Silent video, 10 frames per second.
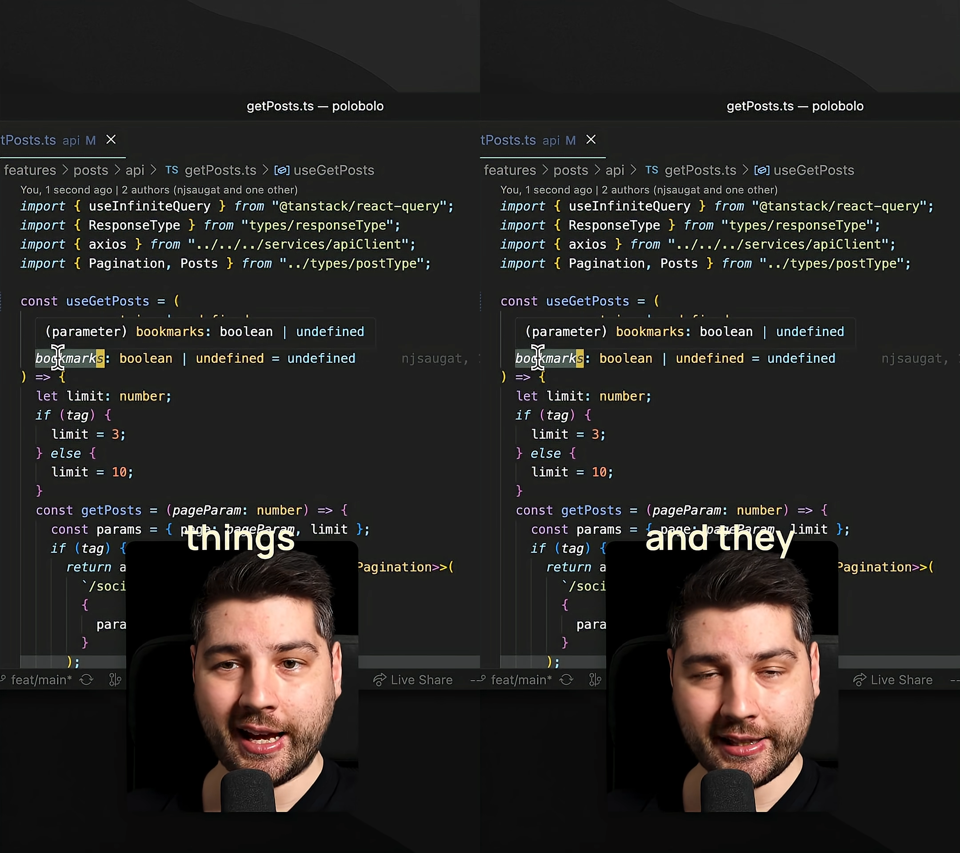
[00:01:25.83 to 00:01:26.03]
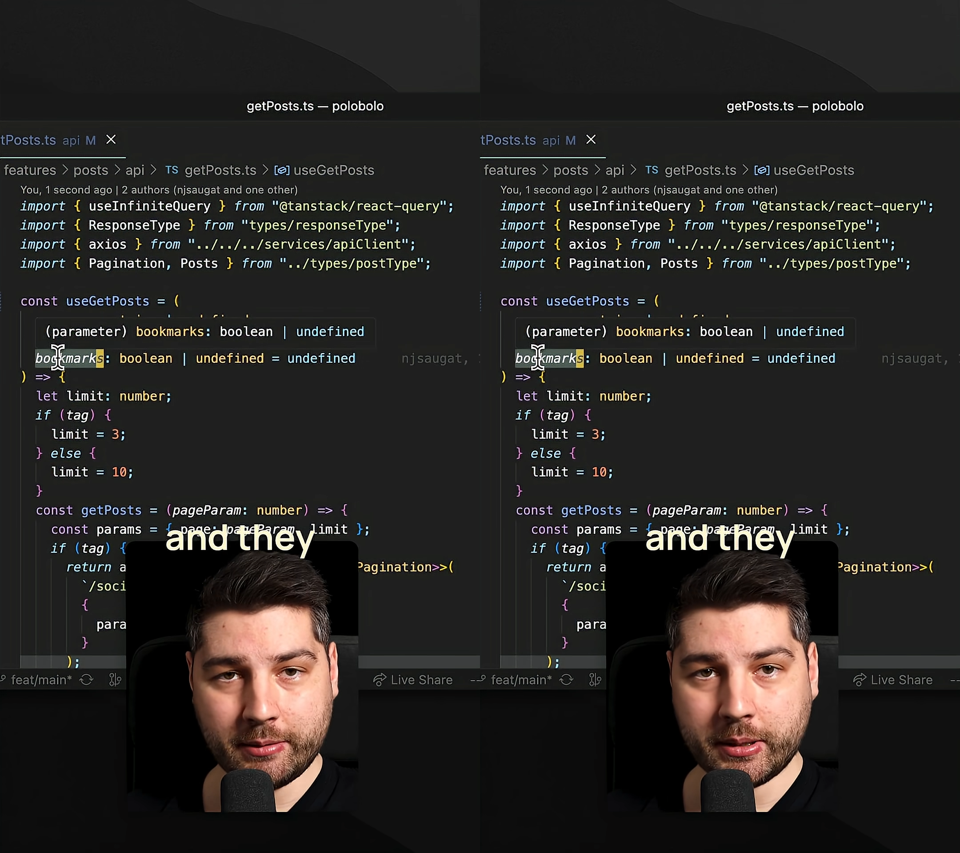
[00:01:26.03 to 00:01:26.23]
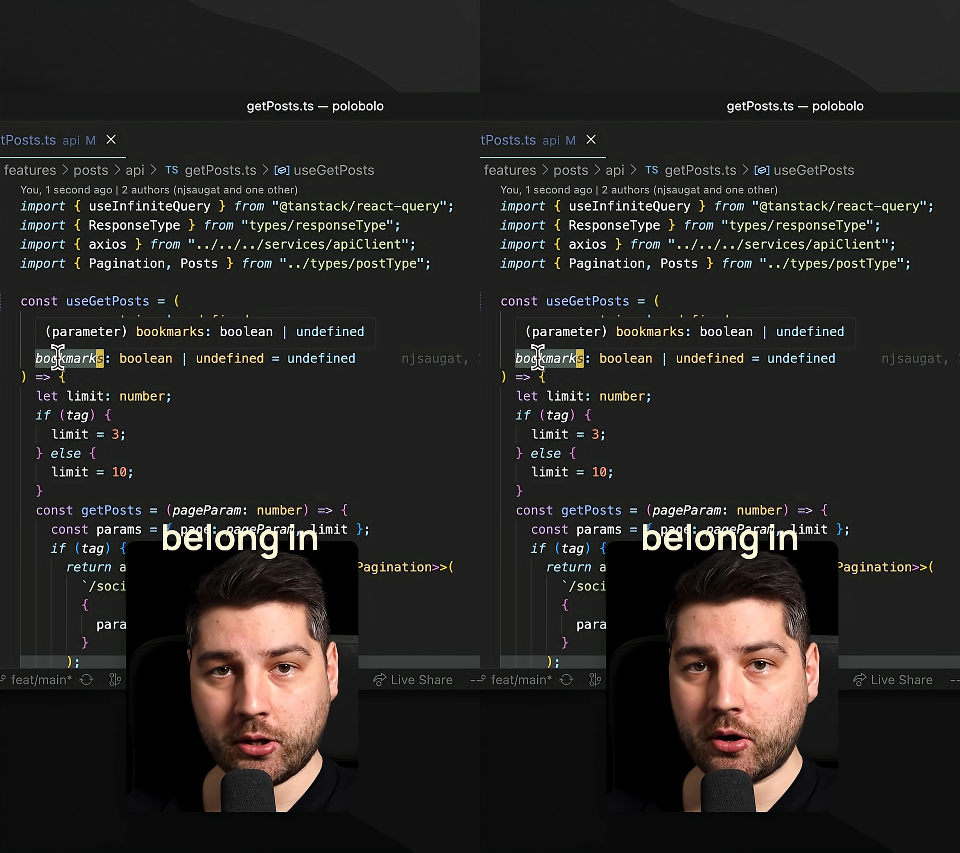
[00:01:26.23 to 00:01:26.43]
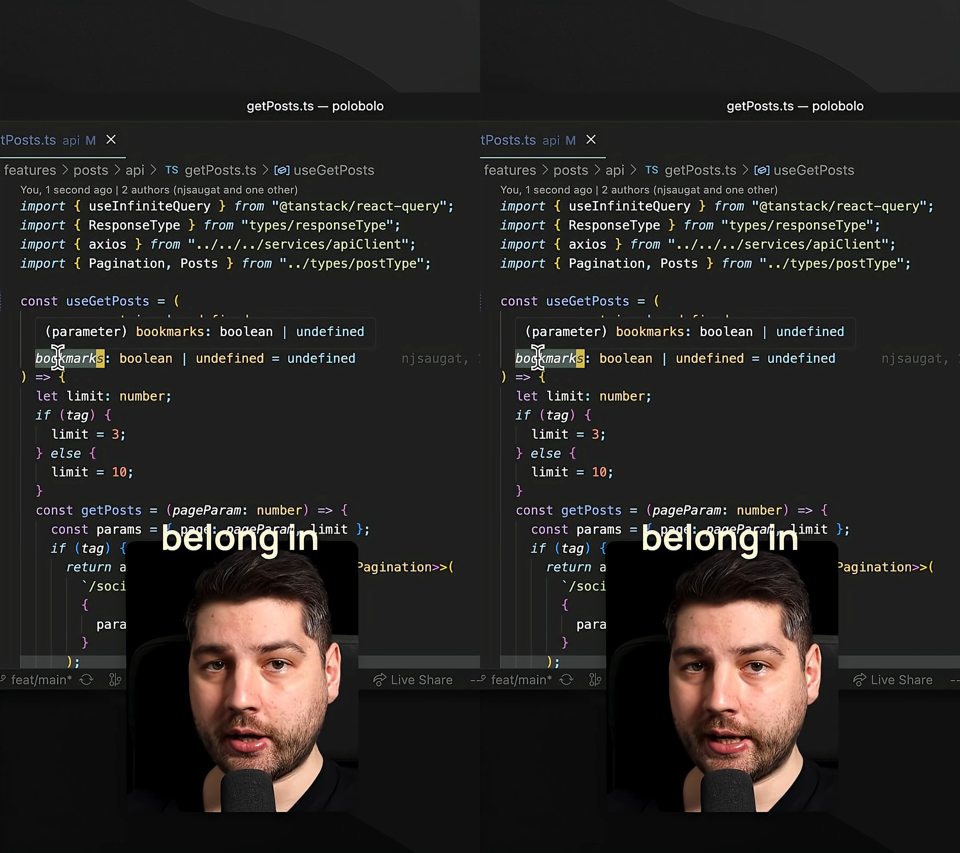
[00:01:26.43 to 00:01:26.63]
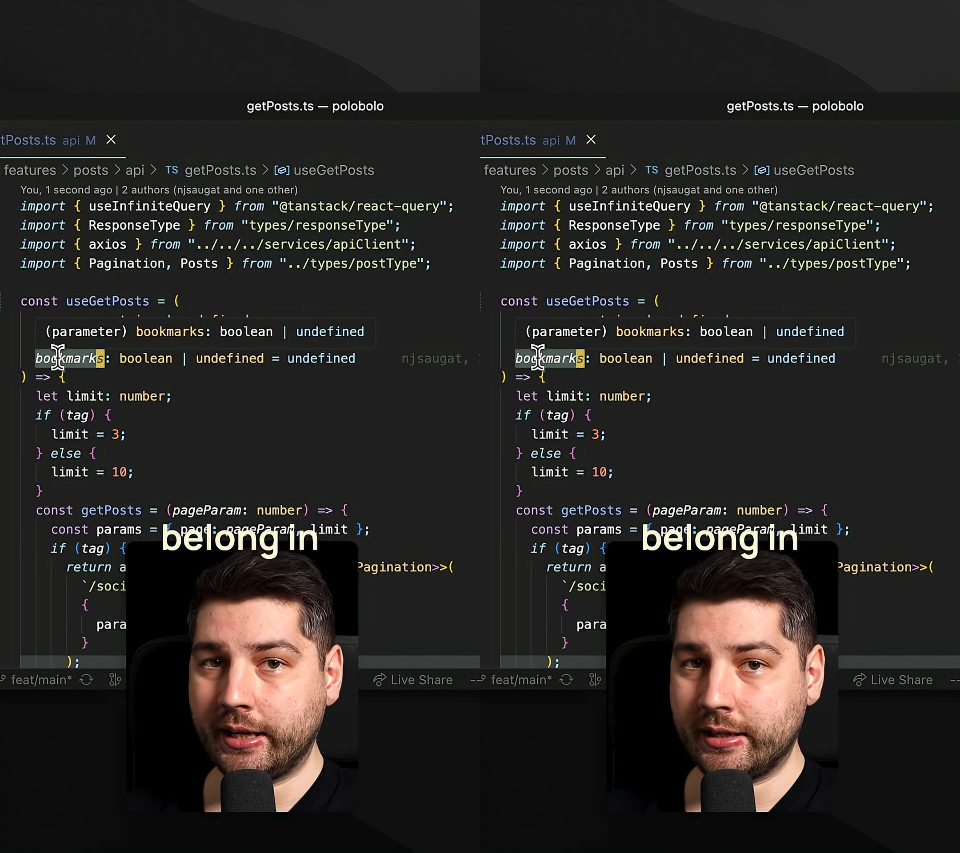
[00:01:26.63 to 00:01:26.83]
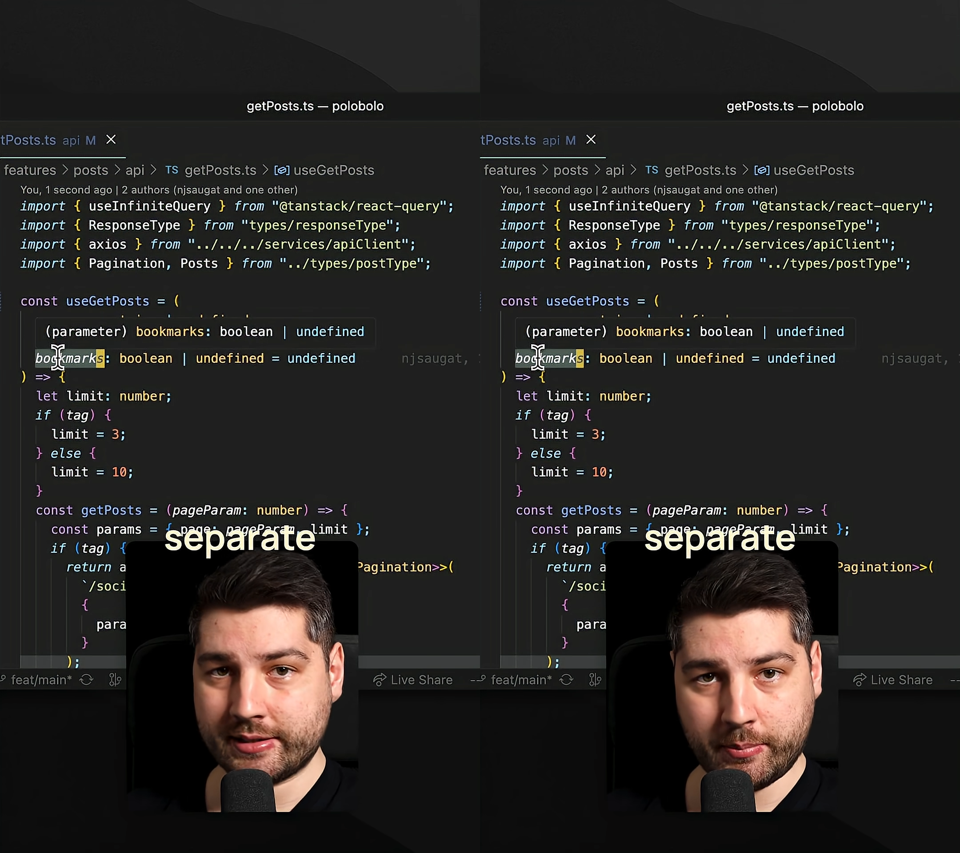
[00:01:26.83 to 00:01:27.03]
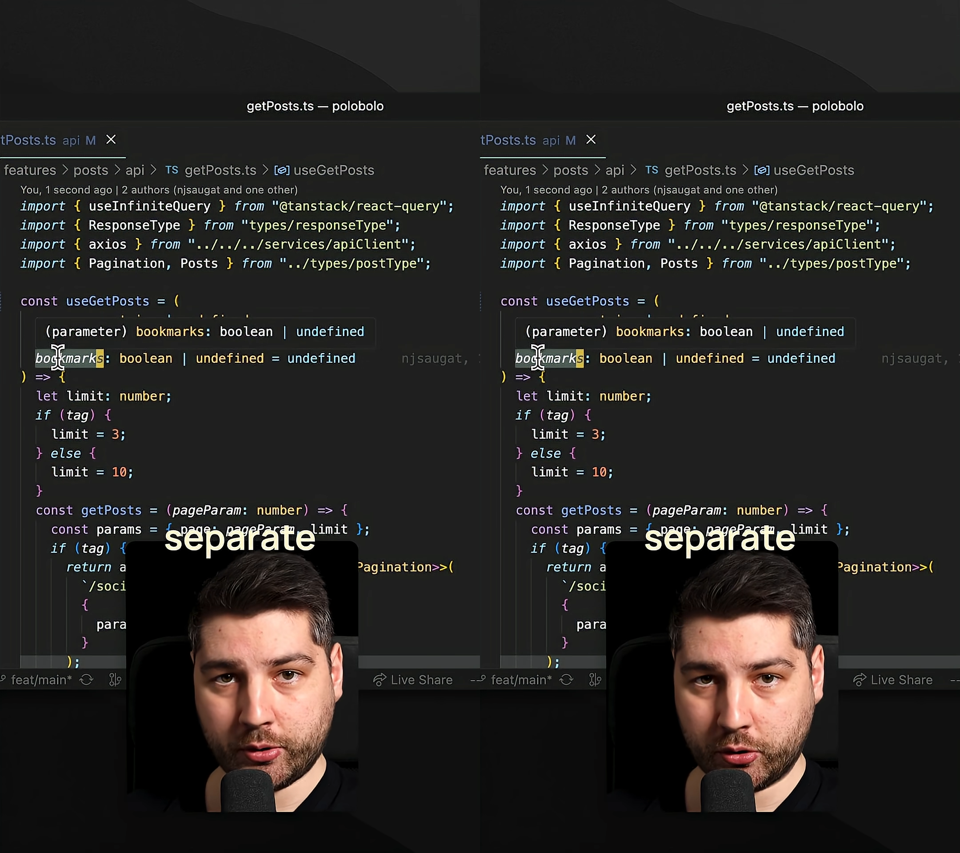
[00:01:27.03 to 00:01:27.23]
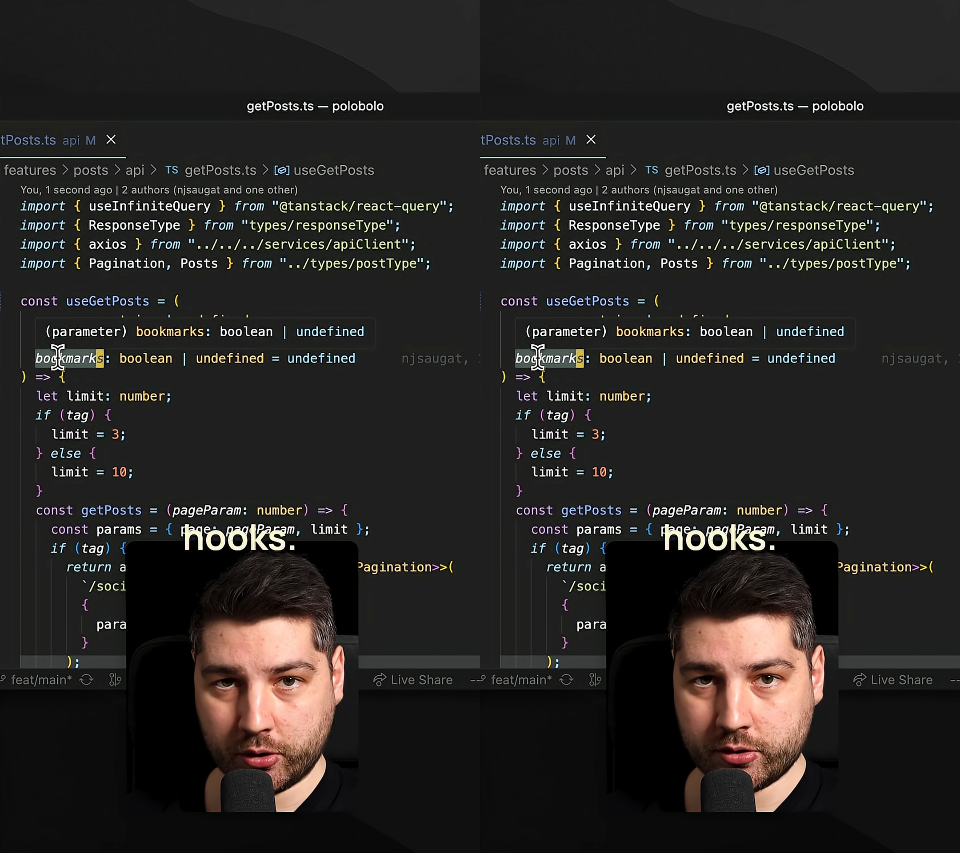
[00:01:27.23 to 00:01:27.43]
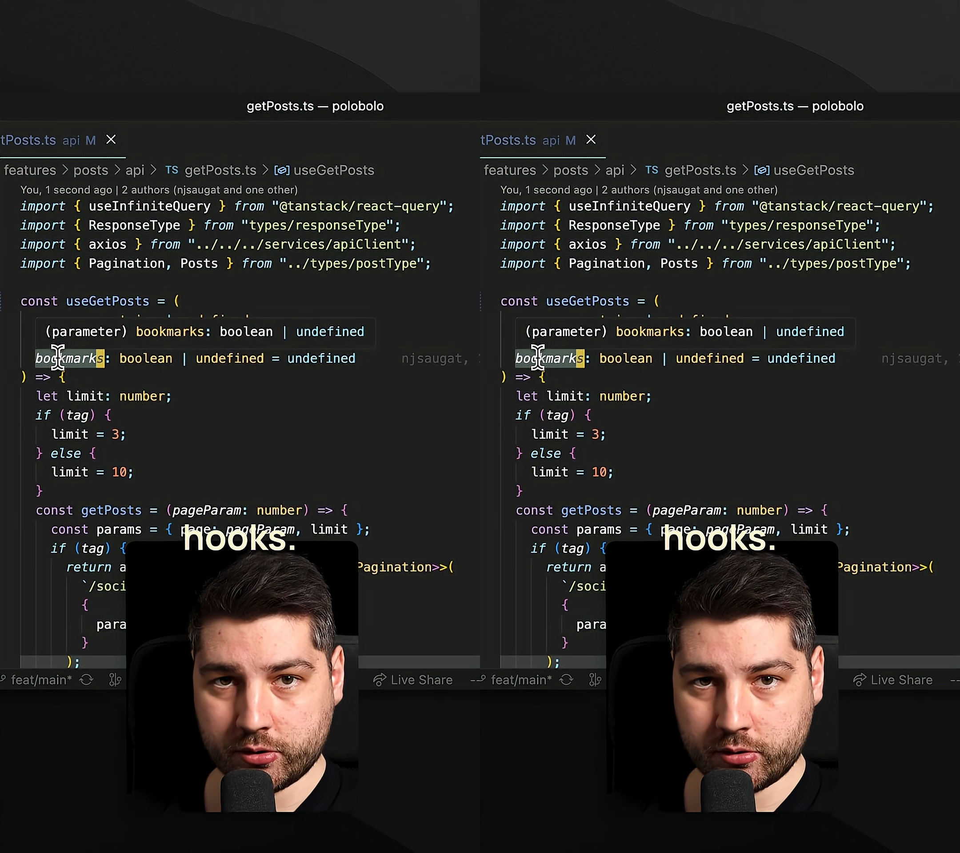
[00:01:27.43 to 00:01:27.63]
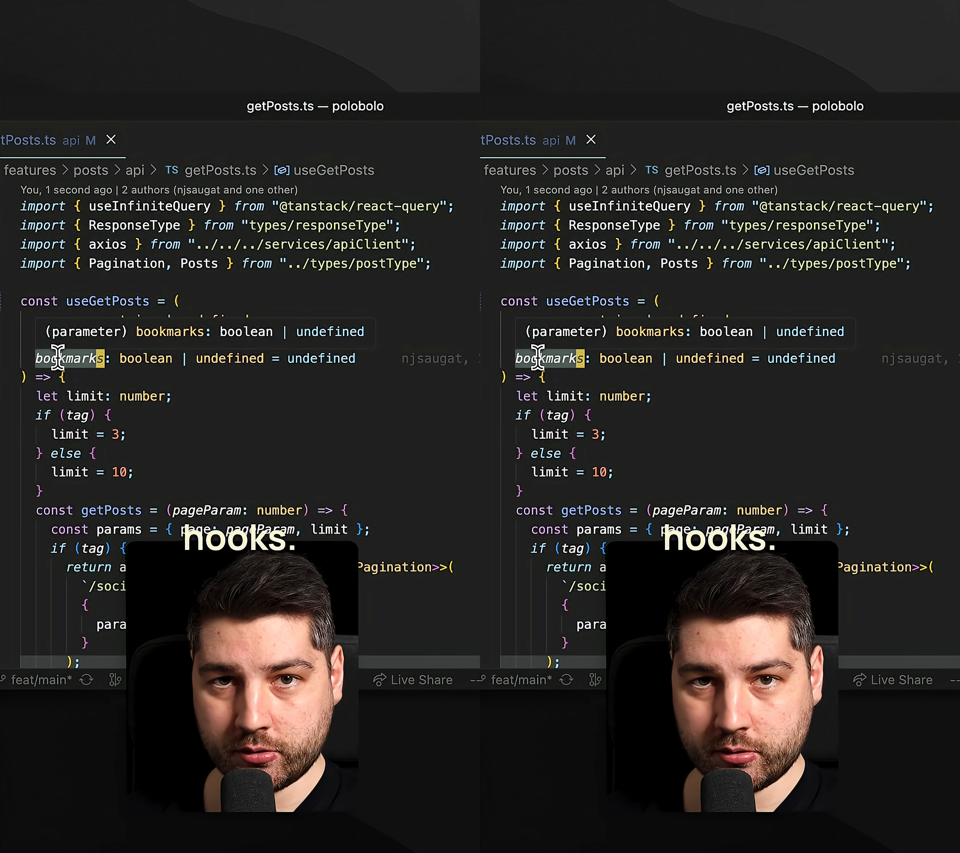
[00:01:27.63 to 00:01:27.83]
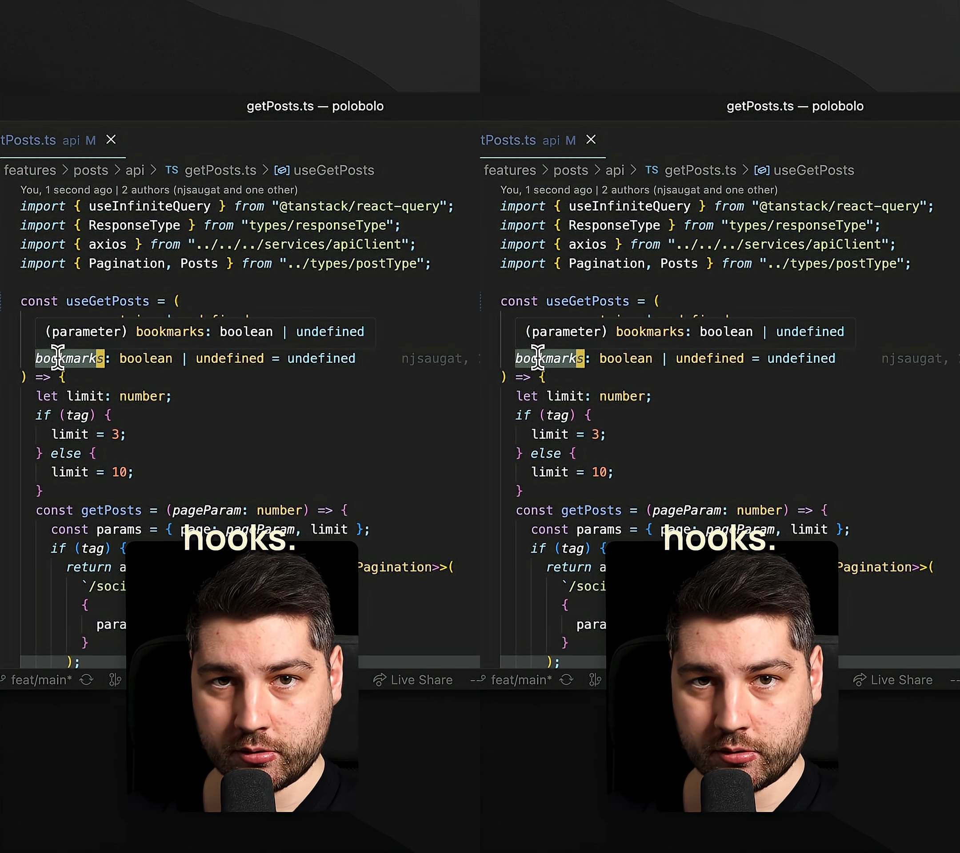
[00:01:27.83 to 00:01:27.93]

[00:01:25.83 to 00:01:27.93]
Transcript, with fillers: and they belong in separate hooks.